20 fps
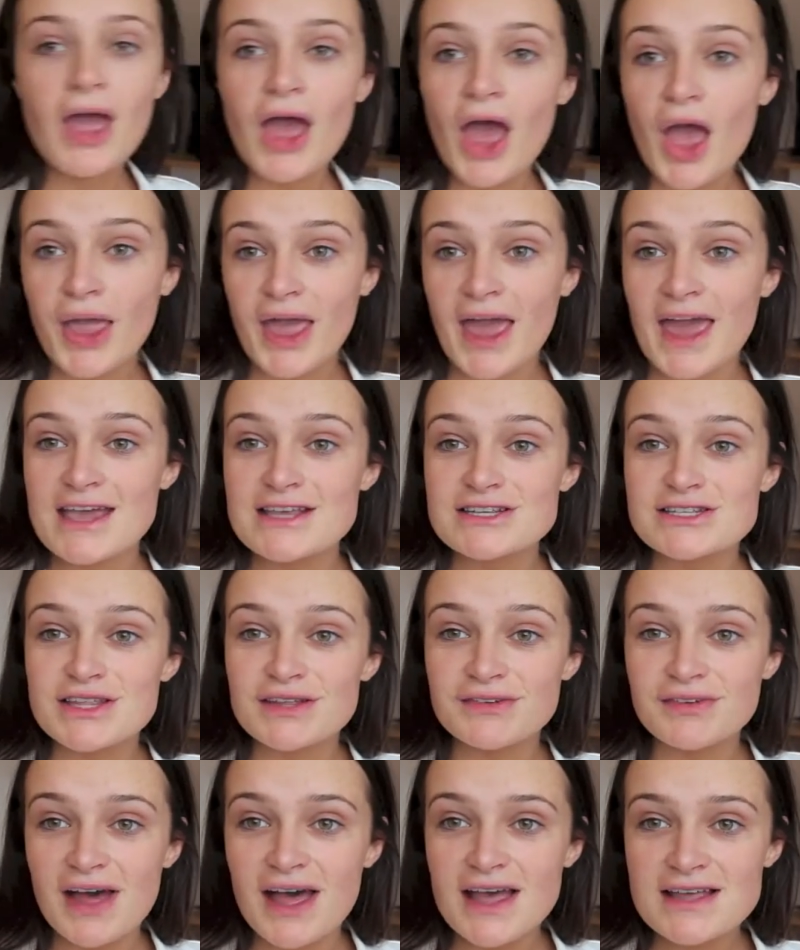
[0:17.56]
Okay, so the
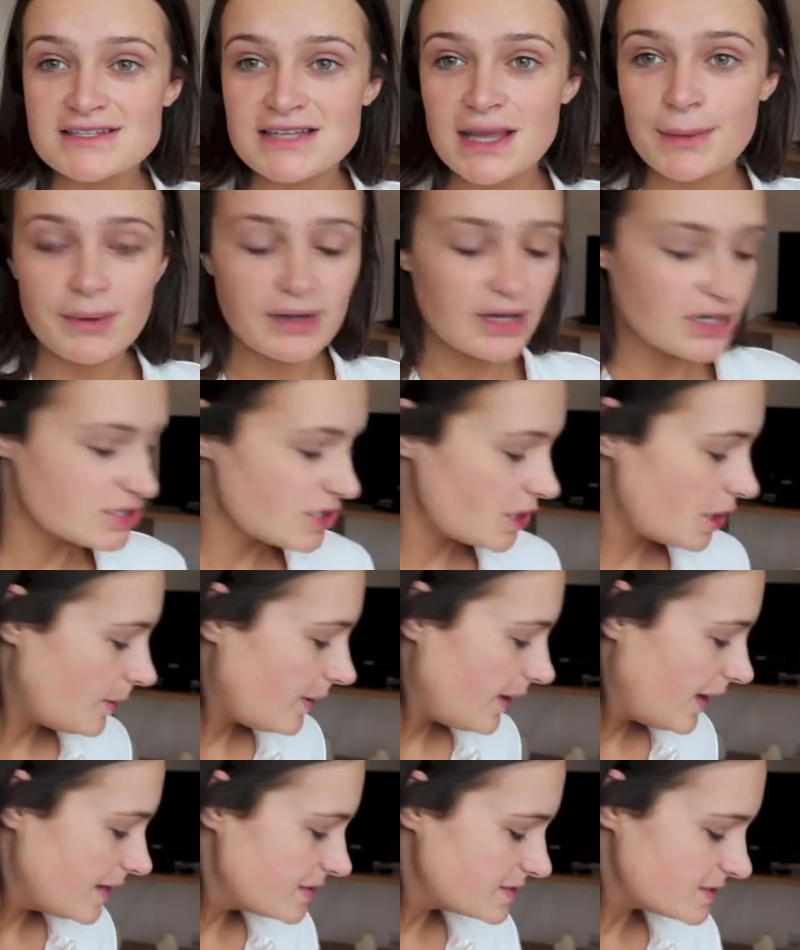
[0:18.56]
first thing I'm going to
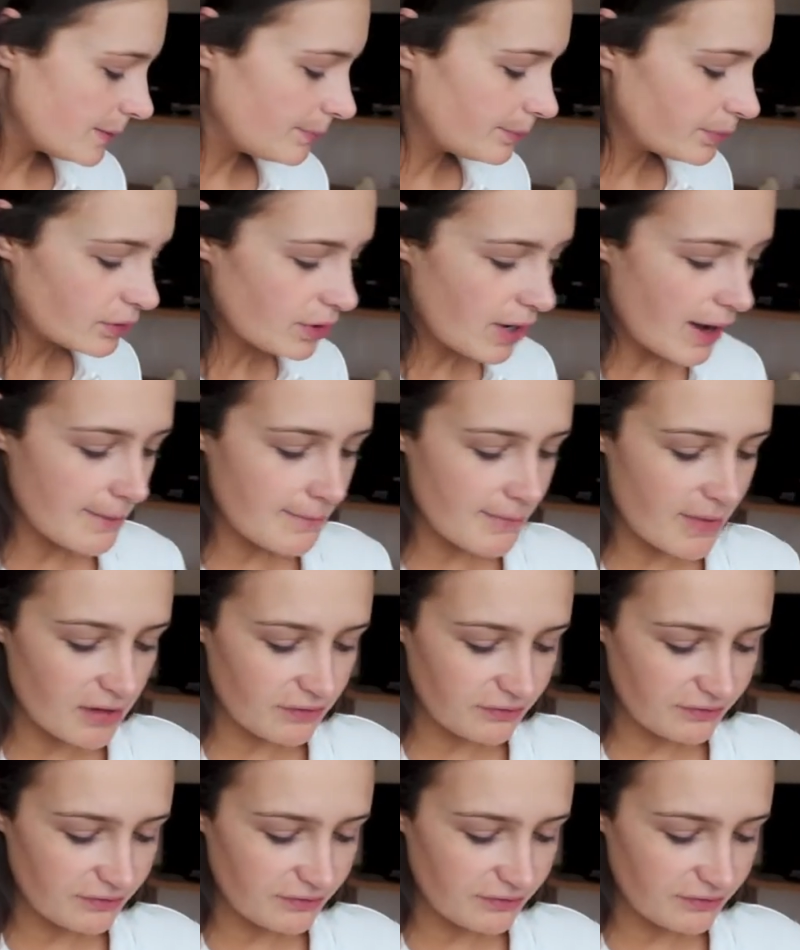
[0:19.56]
do is prime my